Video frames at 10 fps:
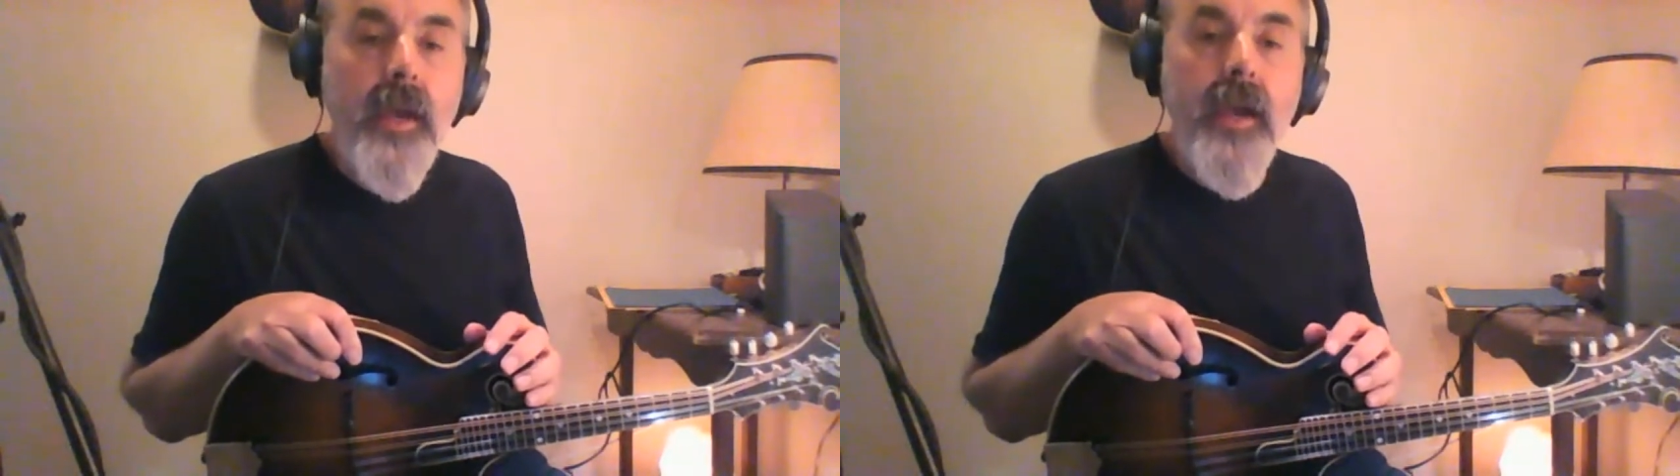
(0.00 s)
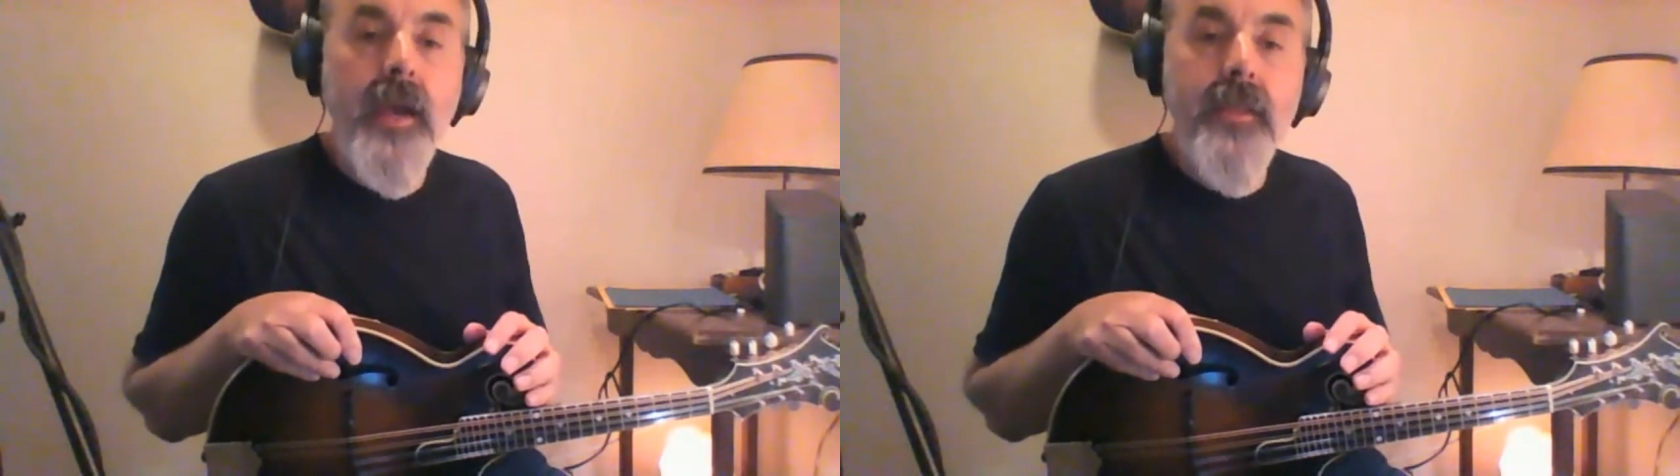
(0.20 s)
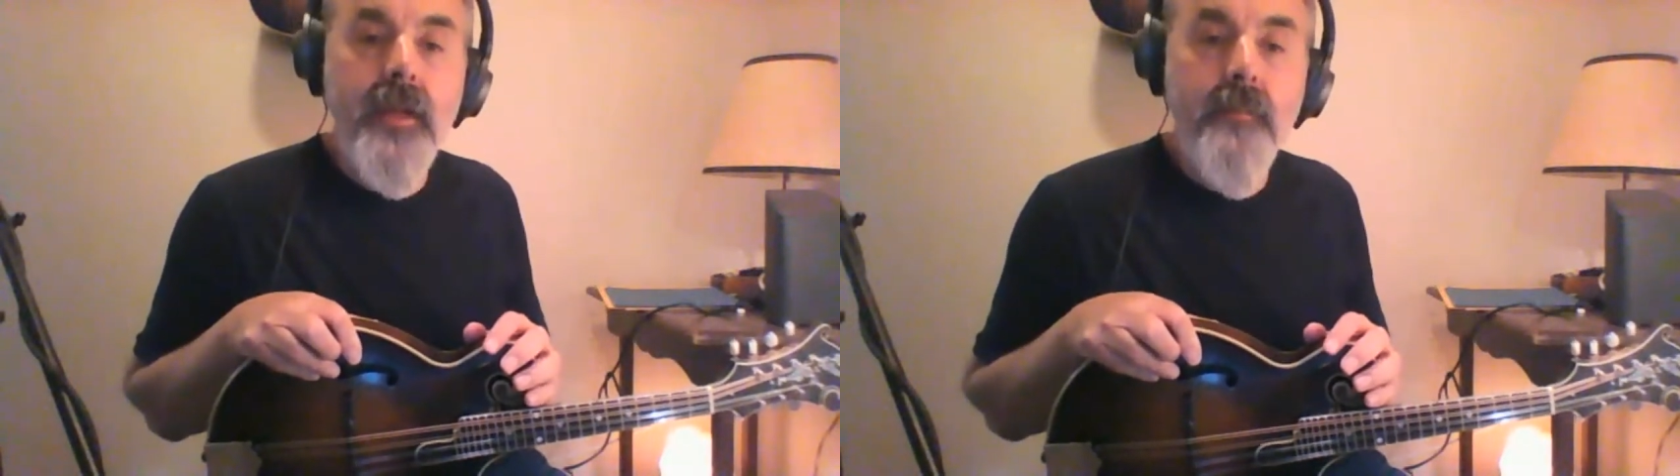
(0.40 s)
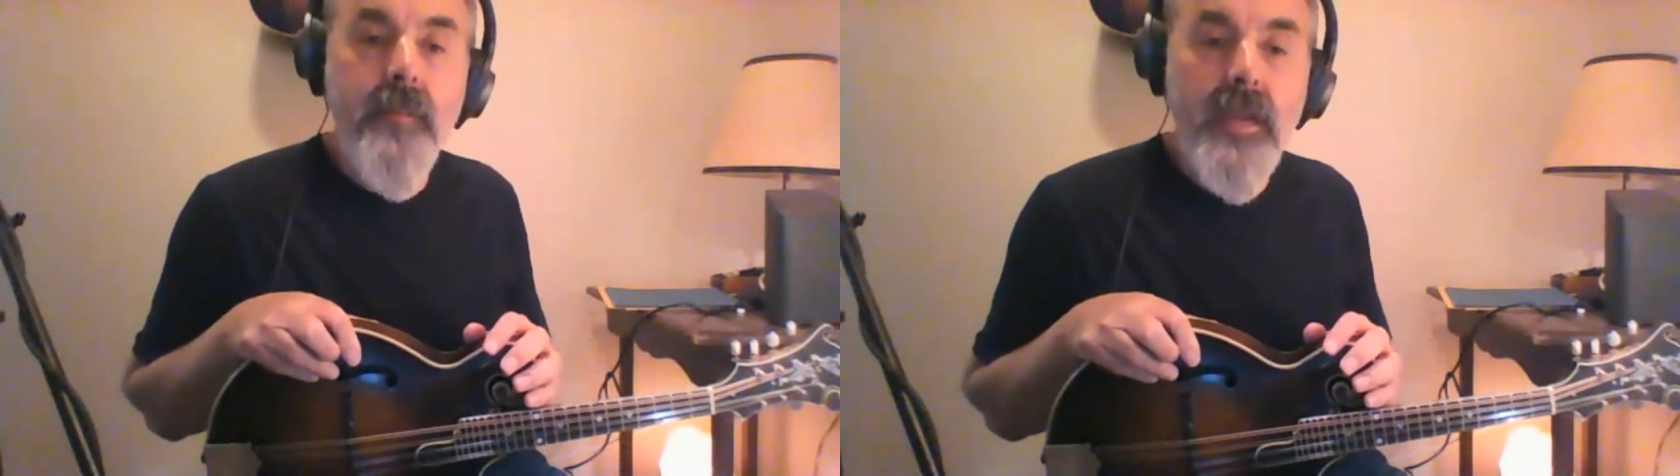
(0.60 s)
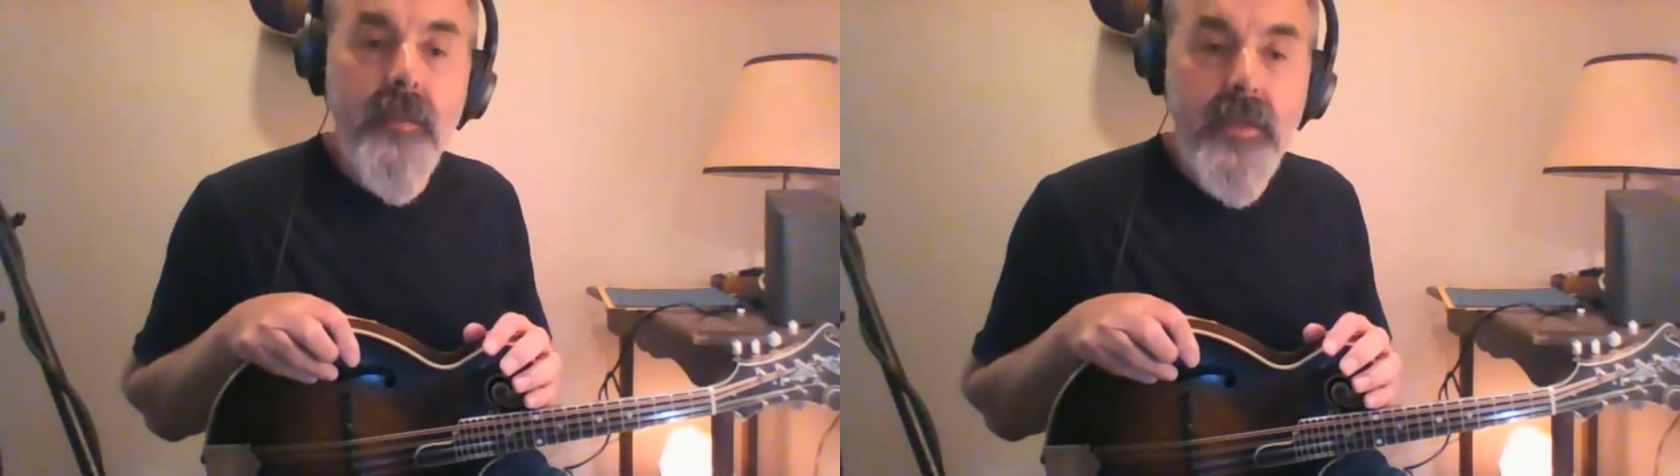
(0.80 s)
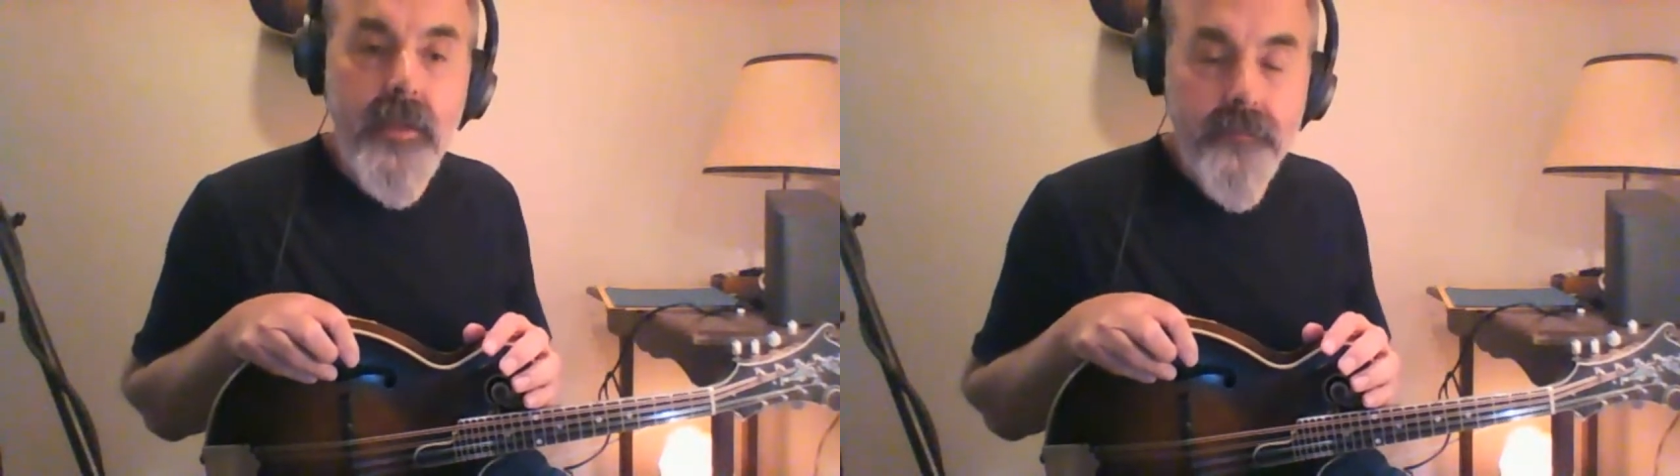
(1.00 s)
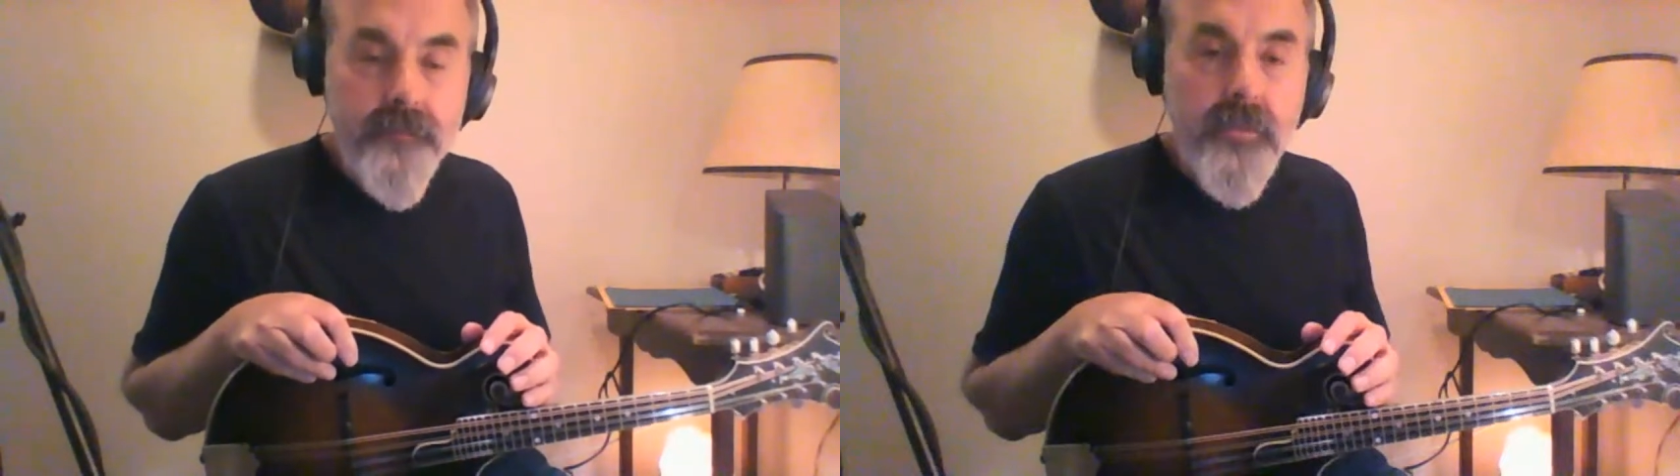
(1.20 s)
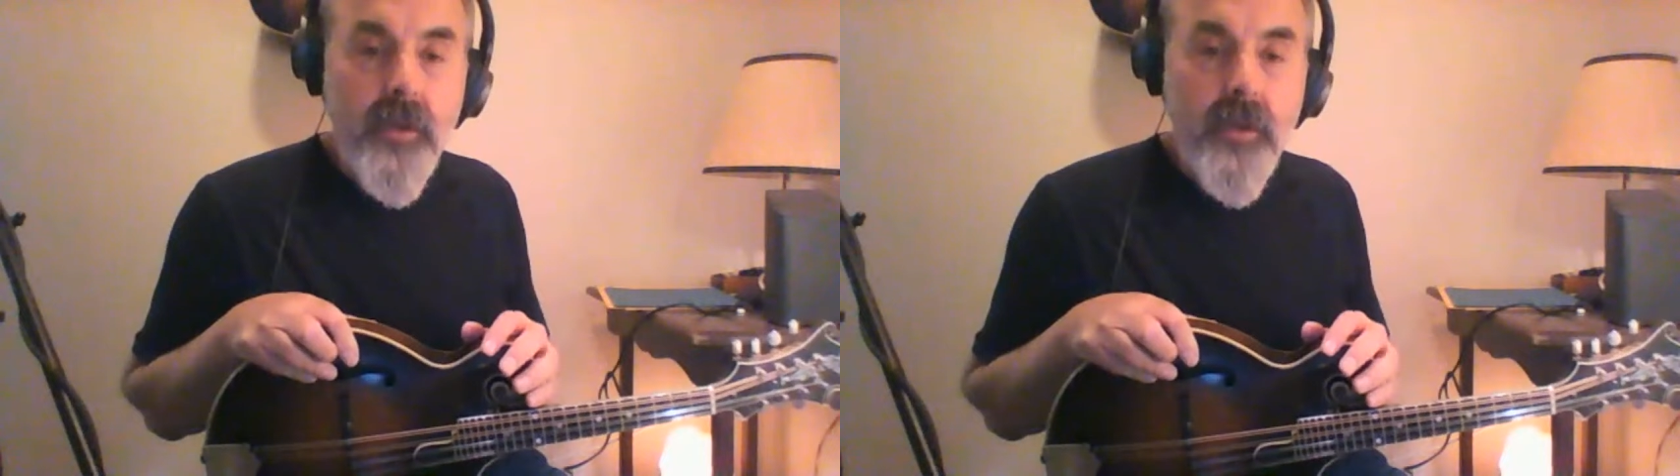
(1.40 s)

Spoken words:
and then maybe